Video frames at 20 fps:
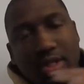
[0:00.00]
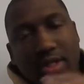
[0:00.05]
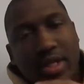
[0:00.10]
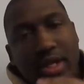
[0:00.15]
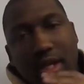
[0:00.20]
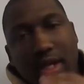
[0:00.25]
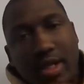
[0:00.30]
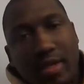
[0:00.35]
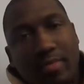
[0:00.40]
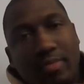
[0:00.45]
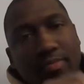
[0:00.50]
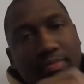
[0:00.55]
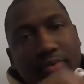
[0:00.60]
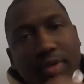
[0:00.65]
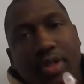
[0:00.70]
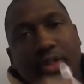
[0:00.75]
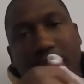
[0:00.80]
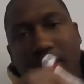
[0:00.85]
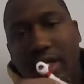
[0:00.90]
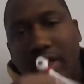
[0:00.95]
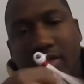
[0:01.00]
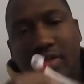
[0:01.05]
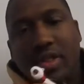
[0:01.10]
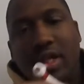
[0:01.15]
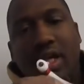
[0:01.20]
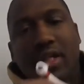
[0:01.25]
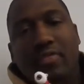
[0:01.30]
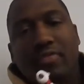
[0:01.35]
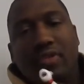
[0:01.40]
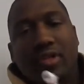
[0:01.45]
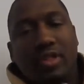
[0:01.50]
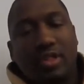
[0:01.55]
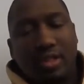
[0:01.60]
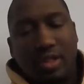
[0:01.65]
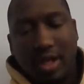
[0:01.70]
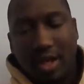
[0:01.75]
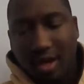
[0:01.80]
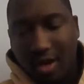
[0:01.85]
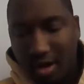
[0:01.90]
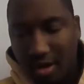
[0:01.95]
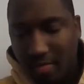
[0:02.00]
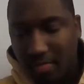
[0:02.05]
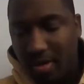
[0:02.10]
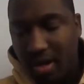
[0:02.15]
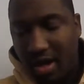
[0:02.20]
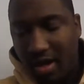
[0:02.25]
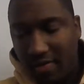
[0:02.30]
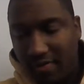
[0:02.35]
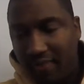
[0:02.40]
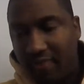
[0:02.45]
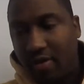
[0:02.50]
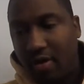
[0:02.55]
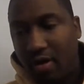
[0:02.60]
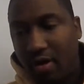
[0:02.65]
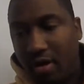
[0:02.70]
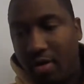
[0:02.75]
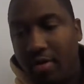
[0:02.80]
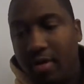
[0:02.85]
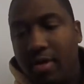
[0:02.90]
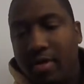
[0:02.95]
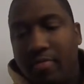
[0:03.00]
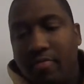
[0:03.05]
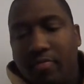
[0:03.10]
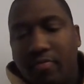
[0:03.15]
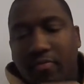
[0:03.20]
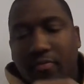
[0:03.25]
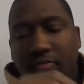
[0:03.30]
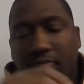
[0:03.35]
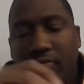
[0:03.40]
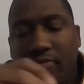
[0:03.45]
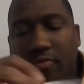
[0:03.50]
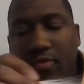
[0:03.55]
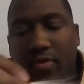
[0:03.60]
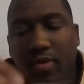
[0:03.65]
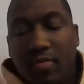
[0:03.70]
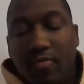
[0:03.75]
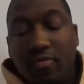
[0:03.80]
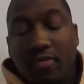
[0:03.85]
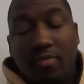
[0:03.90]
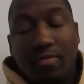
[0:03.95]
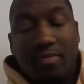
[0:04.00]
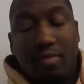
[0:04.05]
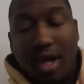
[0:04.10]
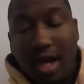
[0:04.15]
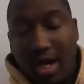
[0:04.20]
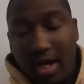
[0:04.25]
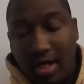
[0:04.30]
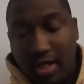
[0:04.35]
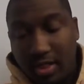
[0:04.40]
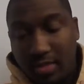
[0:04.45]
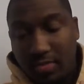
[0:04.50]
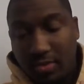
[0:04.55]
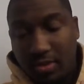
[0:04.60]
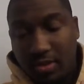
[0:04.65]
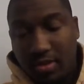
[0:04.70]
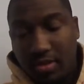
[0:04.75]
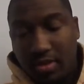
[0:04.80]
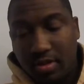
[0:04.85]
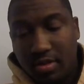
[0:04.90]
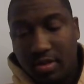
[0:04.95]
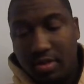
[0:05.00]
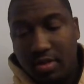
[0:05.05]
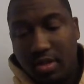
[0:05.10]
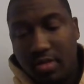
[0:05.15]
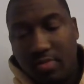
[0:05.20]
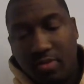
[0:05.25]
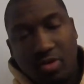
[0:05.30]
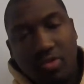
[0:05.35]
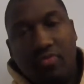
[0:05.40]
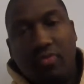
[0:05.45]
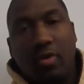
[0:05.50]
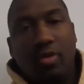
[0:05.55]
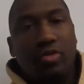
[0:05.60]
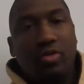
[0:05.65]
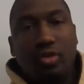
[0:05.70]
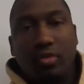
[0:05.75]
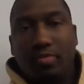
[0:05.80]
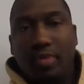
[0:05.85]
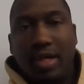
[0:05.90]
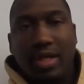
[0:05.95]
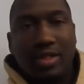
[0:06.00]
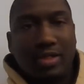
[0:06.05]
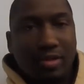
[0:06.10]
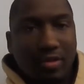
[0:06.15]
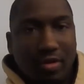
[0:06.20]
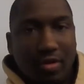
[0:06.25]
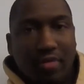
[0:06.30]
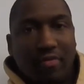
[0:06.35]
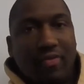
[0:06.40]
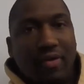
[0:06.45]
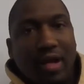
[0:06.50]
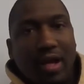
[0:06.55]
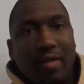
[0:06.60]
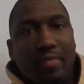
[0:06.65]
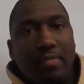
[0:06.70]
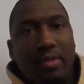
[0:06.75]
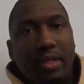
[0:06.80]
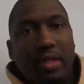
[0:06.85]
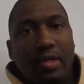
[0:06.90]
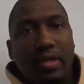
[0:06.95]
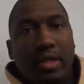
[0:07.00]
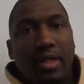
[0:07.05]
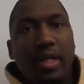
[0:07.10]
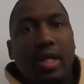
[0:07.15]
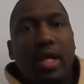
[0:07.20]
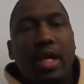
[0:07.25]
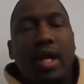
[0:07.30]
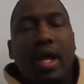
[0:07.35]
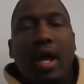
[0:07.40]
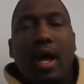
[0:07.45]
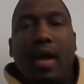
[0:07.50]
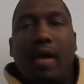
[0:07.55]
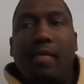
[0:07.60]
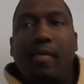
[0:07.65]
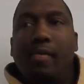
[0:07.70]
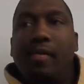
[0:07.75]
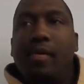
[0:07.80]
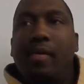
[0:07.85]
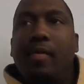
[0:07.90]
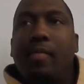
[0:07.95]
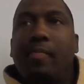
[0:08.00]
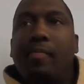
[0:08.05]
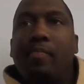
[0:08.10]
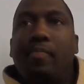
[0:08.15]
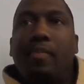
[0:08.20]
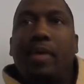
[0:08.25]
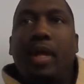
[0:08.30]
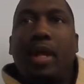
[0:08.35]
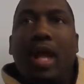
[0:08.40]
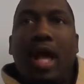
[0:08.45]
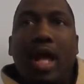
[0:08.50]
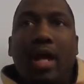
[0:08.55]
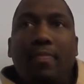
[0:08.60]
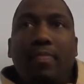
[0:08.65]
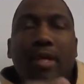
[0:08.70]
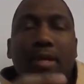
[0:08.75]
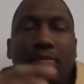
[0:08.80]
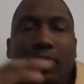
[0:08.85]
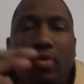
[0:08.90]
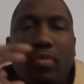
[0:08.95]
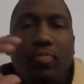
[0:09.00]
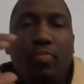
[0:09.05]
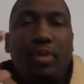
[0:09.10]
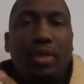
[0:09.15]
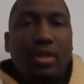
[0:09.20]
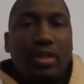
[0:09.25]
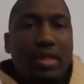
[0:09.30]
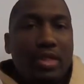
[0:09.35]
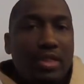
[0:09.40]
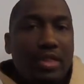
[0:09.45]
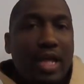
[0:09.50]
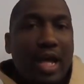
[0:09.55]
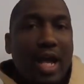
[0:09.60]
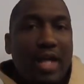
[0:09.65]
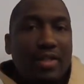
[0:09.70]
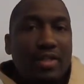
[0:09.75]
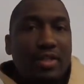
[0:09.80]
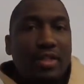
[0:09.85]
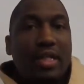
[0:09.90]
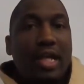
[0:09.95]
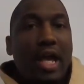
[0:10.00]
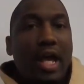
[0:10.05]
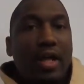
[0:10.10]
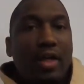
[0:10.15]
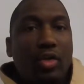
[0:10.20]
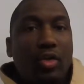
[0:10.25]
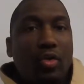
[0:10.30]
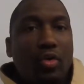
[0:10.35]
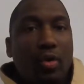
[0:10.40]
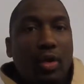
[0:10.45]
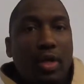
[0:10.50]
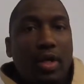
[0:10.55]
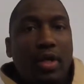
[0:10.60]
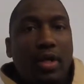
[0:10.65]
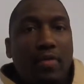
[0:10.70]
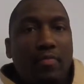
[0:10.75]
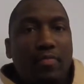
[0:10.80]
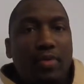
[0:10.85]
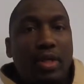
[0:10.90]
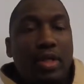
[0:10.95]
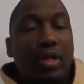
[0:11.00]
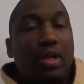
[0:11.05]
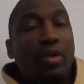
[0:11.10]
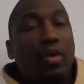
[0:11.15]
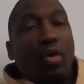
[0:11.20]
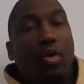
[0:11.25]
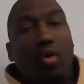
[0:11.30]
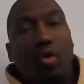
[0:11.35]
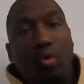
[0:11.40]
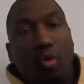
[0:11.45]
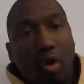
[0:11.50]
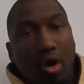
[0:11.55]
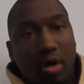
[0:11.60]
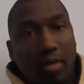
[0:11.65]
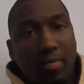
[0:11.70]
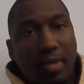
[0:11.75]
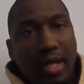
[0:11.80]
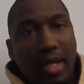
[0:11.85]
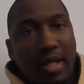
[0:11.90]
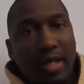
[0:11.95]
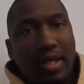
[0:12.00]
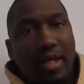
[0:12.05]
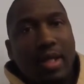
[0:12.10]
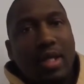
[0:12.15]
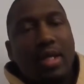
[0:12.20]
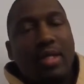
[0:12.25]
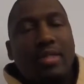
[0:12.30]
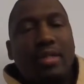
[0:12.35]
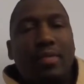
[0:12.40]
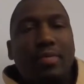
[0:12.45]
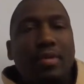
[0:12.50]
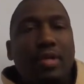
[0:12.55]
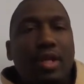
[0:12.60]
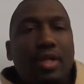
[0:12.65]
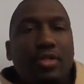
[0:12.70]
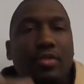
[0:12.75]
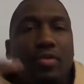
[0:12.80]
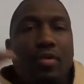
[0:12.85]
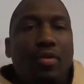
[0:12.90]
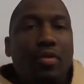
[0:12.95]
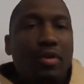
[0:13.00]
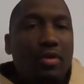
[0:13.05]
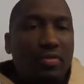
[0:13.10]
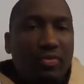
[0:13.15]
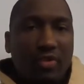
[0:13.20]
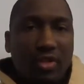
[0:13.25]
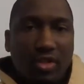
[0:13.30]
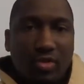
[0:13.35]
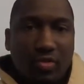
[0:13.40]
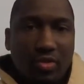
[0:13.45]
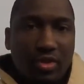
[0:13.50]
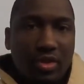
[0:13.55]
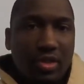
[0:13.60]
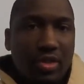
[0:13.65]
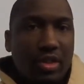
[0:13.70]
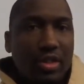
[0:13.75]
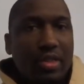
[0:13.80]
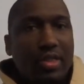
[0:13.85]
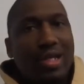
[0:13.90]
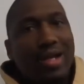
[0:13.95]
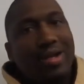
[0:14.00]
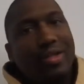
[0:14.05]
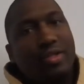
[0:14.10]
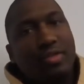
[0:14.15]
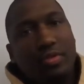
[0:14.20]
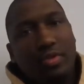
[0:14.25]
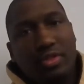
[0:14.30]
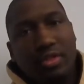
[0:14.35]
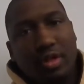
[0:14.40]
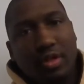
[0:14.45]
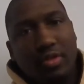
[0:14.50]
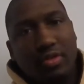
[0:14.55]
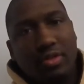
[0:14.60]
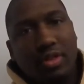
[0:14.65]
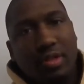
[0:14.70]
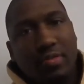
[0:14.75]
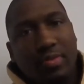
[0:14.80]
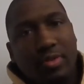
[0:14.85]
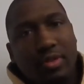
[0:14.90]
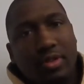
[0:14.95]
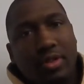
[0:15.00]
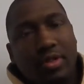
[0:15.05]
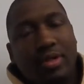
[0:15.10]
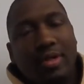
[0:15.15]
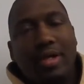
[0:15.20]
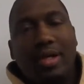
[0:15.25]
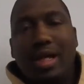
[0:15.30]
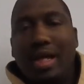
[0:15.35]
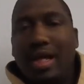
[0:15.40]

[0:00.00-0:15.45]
The bucktails catch fish. They are by far, and from my experience, the most versatile baits you're going to find, period. A lot of people put these guys in the category of being a cold water bait, something that you only fish once it gets down to a certain temperature.